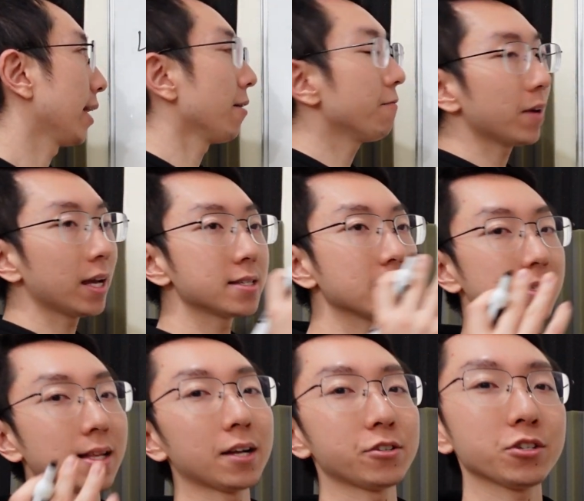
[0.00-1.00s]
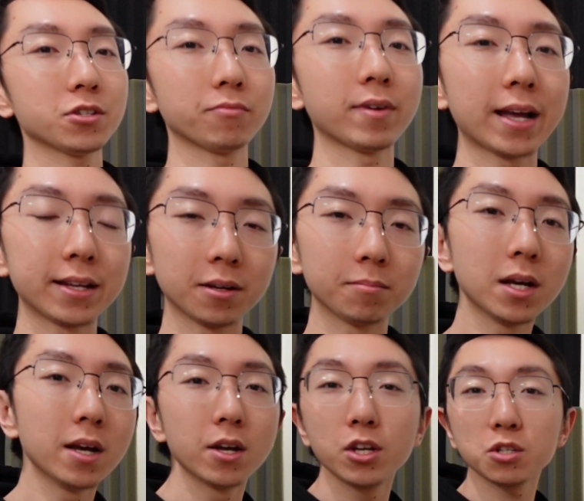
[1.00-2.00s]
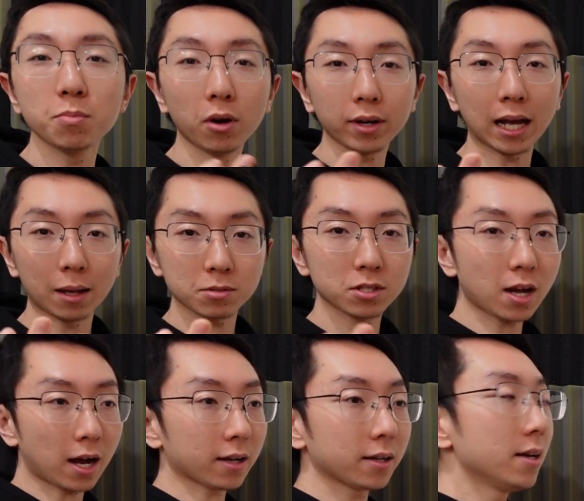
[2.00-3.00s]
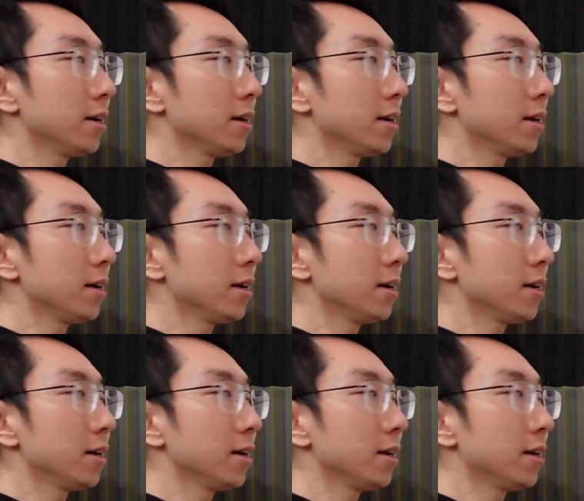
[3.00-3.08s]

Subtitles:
Enphase is not just a random small cap stock.